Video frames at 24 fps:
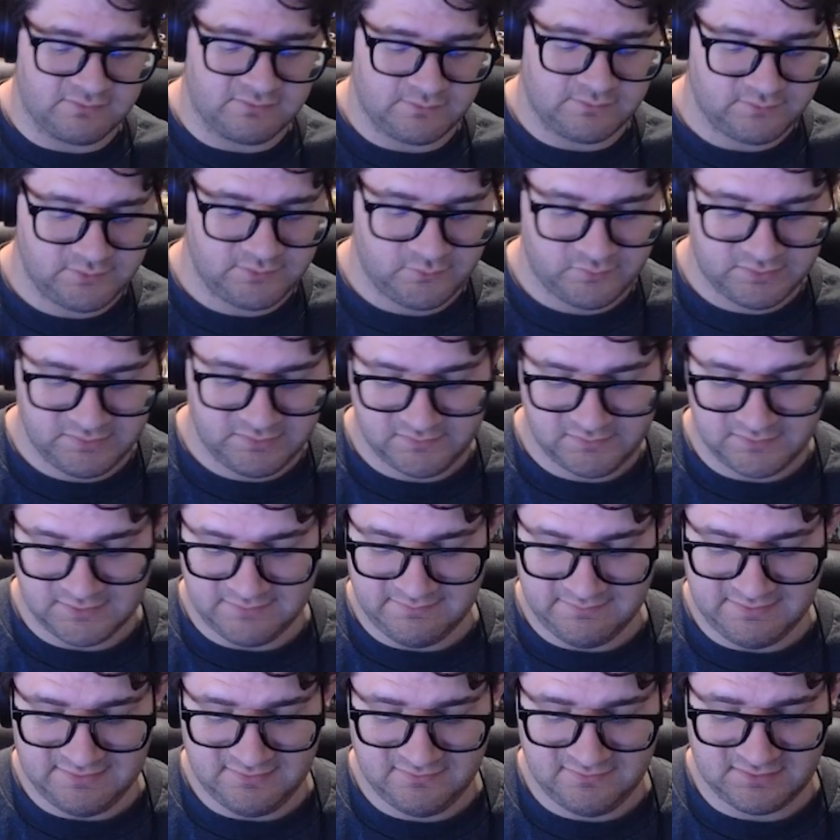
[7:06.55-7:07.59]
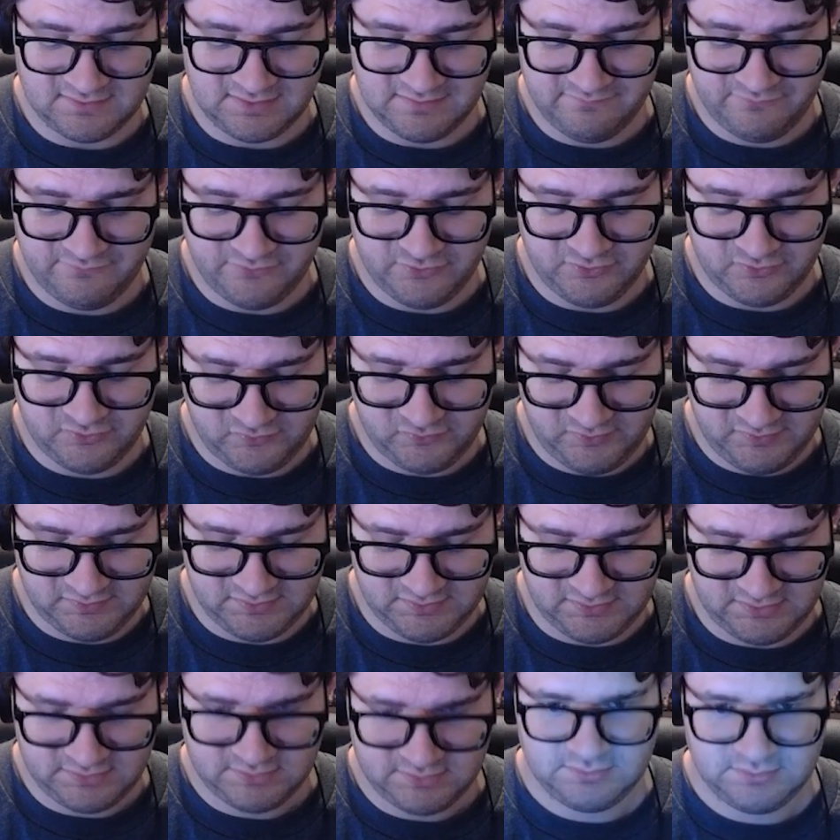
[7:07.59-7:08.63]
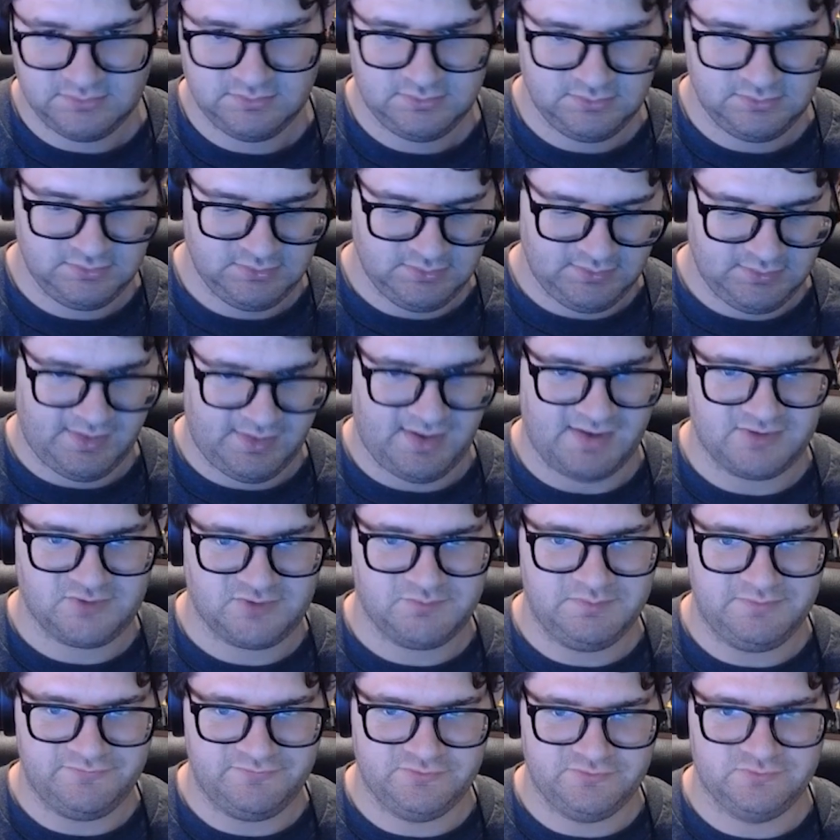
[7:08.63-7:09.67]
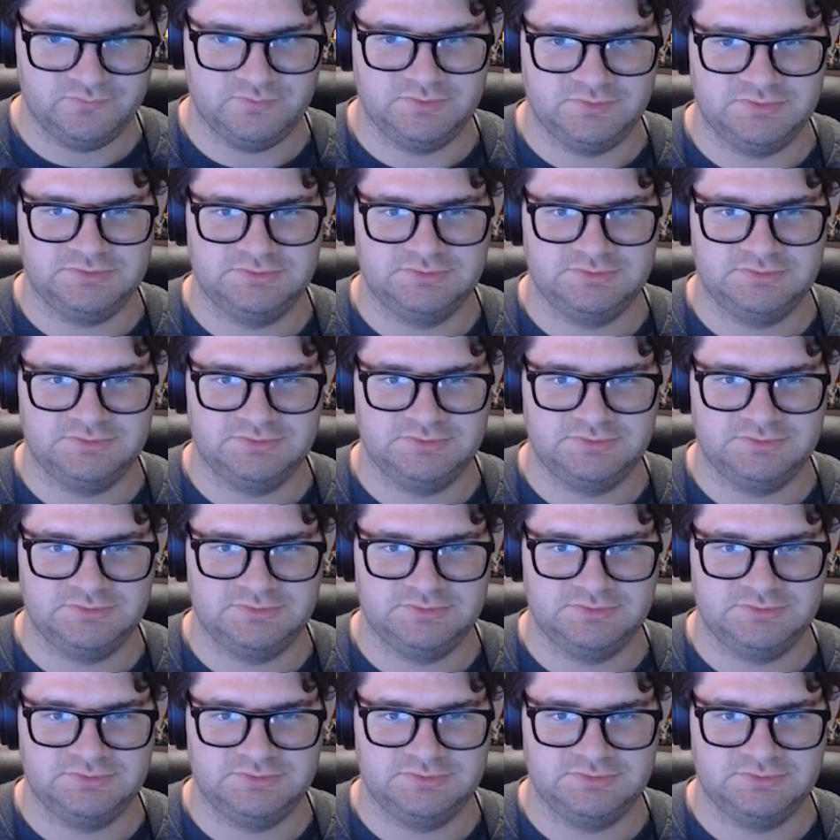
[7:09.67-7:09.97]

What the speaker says: I wonder what it's going to be this time for his reasoning. Has to be a fun one.